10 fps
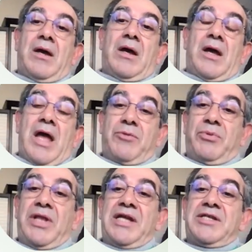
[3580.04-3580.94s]

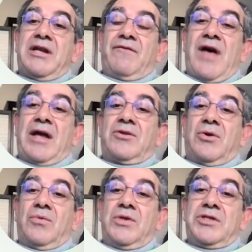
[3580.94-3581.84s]
exponential
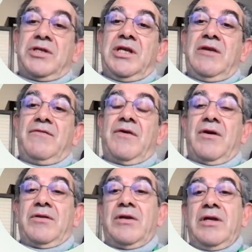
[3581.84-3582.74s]
factor which give
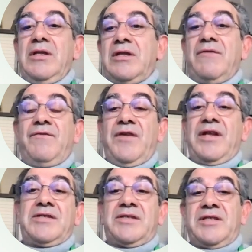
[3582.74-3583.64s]
the
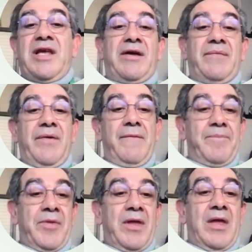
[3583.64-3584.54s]
interference term.
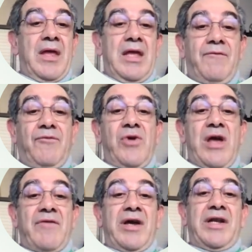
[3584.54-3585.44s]
If we
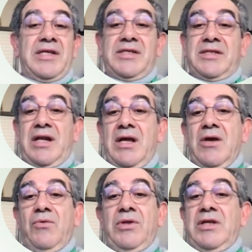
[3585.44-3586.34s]
have a crystal,
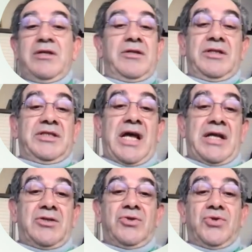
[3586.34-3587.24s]
we need
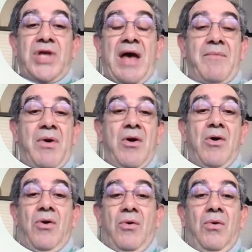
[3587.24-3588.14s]
just to sum
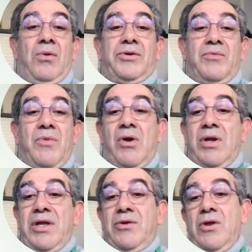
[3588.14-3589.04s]
all the
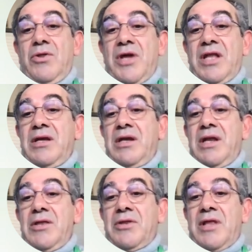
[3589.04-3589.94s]
molecules inside the
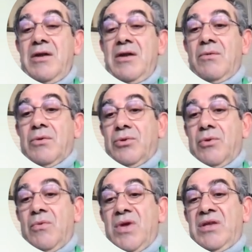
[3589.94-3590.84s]
crystal,
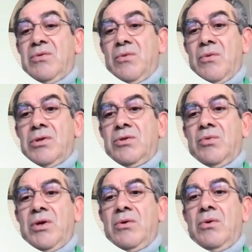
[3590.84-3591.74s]
so what
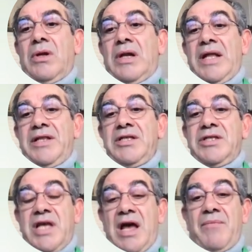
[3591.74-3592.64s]
we call
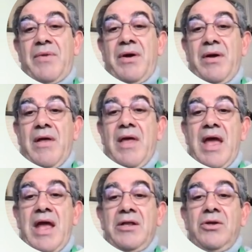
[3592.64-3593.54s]
lattice sum,
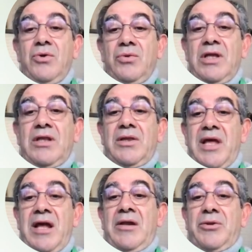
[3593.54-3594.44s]
and the unit
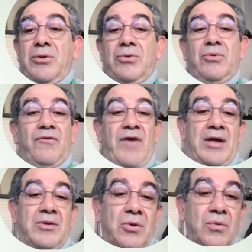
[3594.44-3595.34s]
cell structure
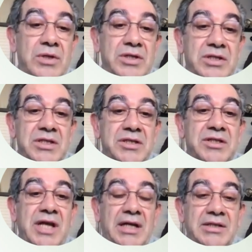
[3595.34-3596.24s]
factor, which is
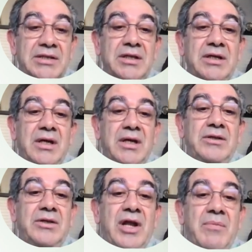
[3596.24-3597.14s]
just the
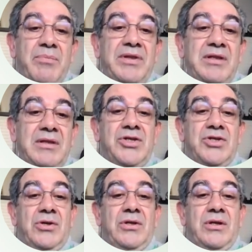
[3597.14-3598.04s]

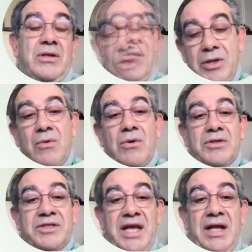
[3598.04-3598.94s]
repetition, the single
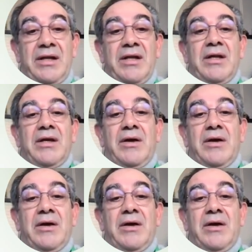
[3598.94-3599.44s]
cell,